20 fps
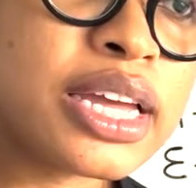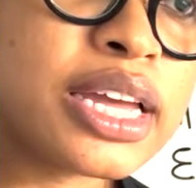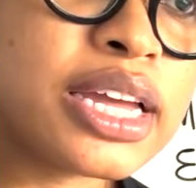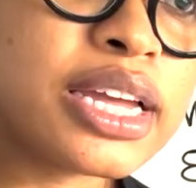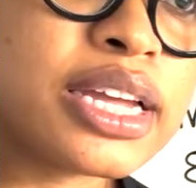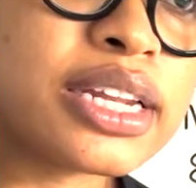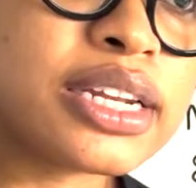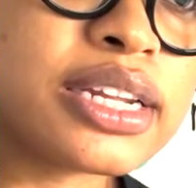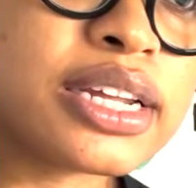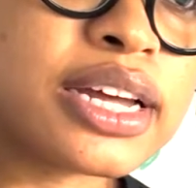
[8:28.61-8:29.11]

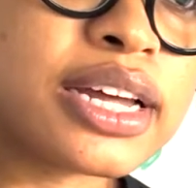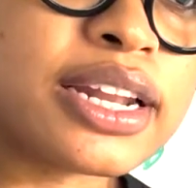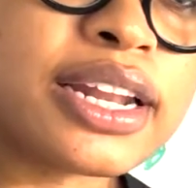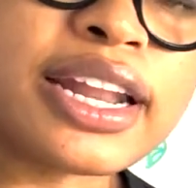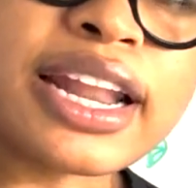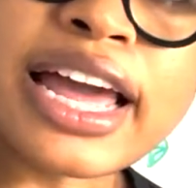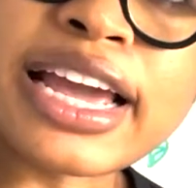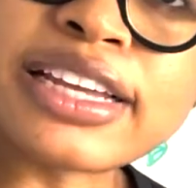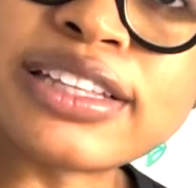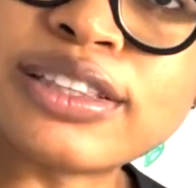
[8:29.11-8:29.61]
and
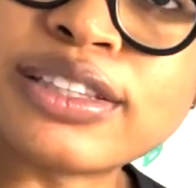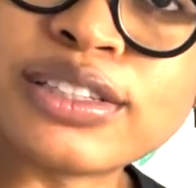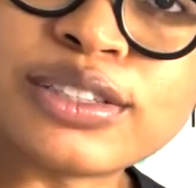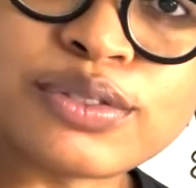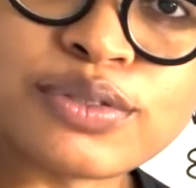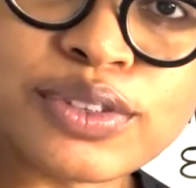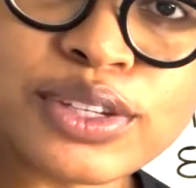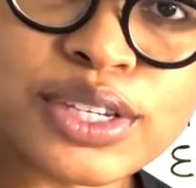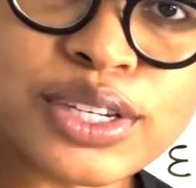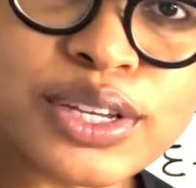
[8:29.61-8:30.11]
like
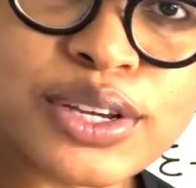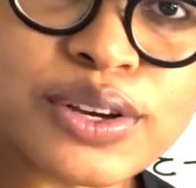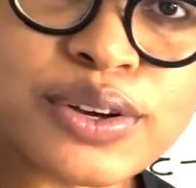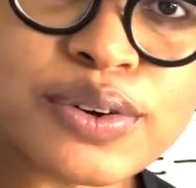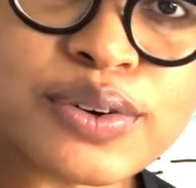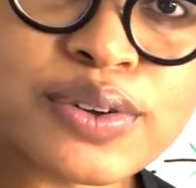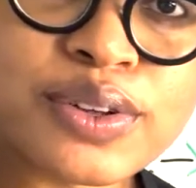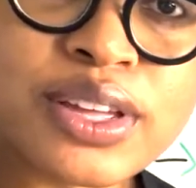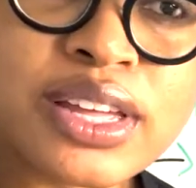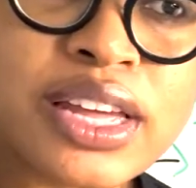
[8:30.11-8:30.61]
this
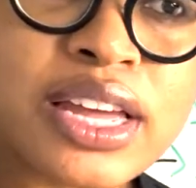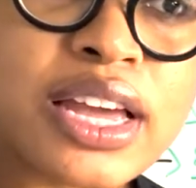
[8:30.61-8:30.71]
video,